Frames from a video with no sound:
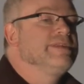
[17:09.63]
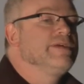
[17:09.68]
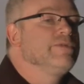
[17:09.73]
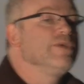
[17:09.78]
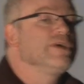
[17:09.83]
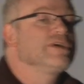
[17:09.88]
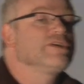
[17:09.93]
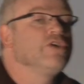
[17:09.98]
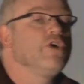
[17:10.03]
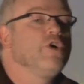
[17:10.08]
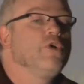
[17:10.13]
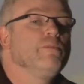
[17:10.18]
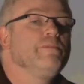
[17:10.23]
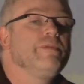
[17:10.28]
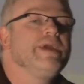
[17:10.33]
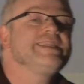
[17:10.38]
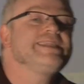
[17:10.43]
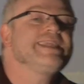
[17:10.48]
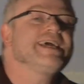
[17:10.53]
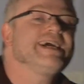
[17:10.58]
They were called
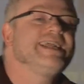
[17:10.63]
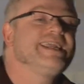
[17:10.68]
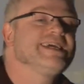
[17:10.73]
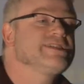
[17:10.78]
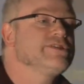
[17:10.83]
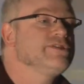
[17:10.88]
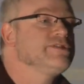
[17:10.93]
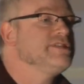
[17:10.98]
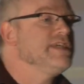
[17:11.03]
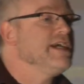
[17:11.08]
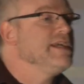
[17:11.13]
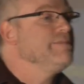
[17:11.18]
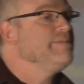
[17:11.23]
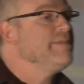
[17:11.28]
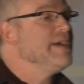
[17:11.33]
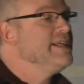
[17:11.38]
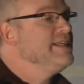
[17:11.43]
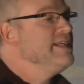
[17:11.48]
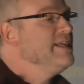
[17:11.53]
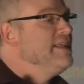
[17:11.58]
beta-galactoside
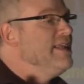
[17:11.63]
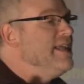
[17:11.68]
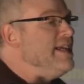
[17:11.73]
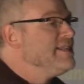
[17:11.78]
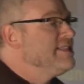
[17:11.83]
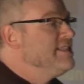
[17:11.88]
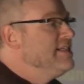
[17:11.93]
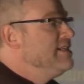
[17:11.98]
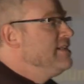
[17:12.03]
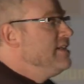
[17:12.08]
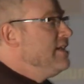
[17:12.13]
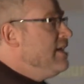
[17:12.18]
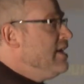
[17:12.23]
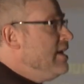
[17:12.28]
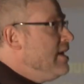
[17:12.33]
binding lectin.